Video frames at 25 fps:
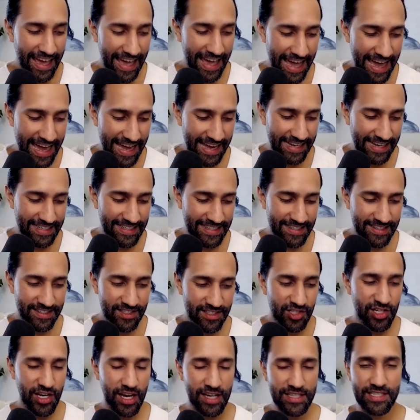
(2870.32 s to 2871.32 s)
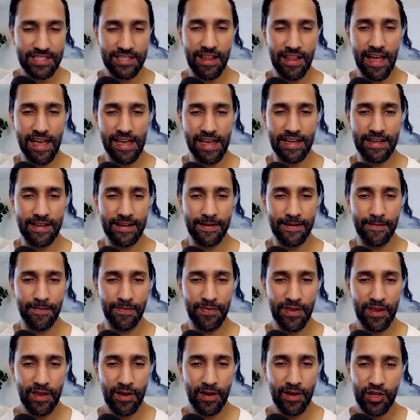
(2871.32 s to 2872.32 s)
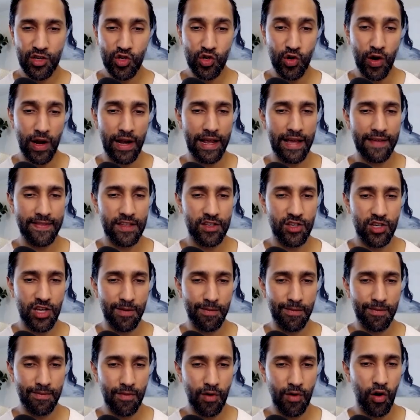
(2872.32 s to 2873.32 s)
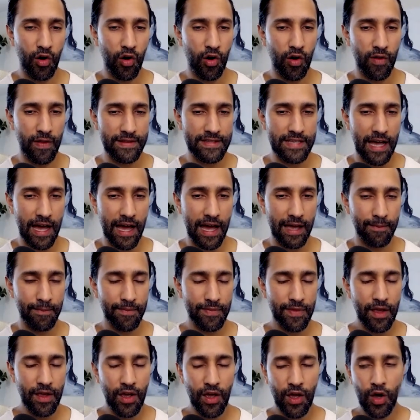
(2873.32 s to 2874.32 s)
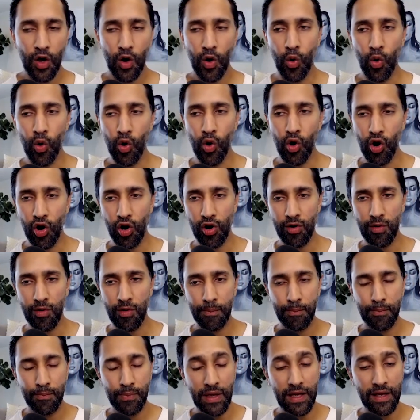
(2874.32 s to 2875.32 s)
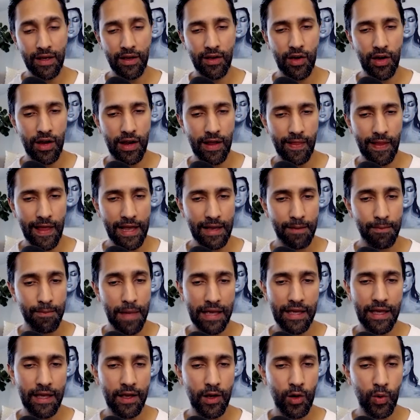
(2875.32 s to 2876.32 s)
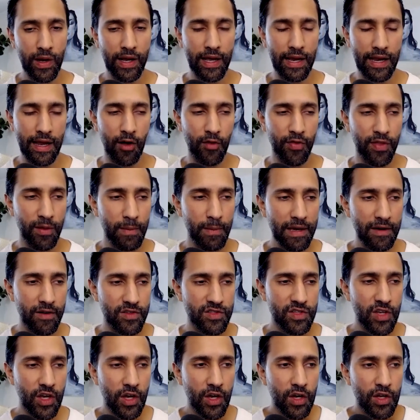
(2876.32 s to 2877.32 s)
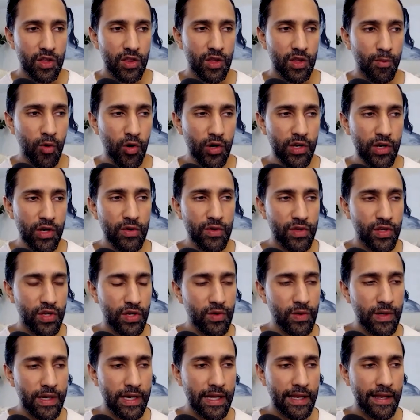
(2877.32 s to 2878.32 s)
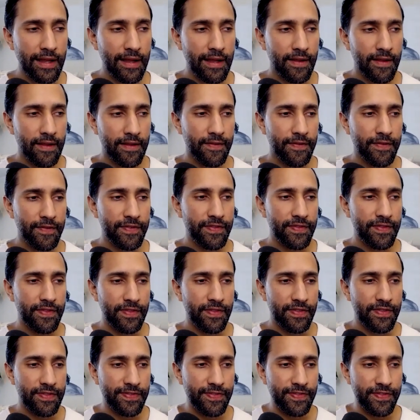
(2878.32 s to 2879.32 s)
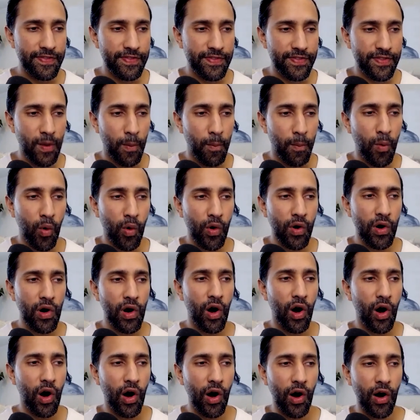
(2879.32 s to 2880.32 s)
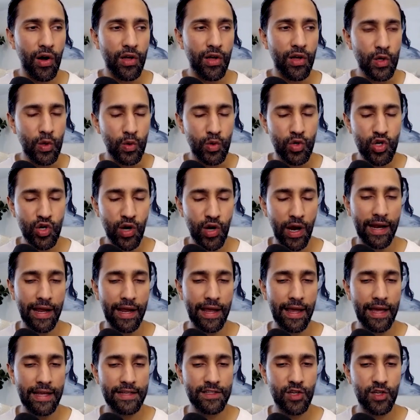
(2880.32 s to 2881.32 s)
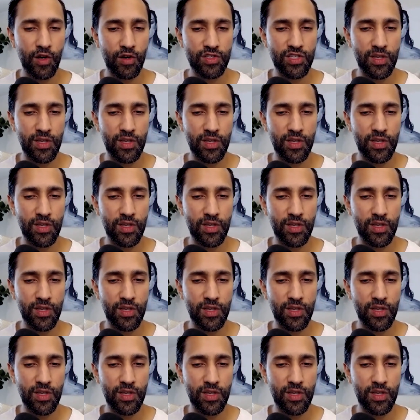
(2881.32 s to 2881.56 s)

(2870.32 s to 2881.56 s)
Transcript: And just like training at the gym all the time or being good at like making quick and healthy meals, the more you do it, the more you train it into your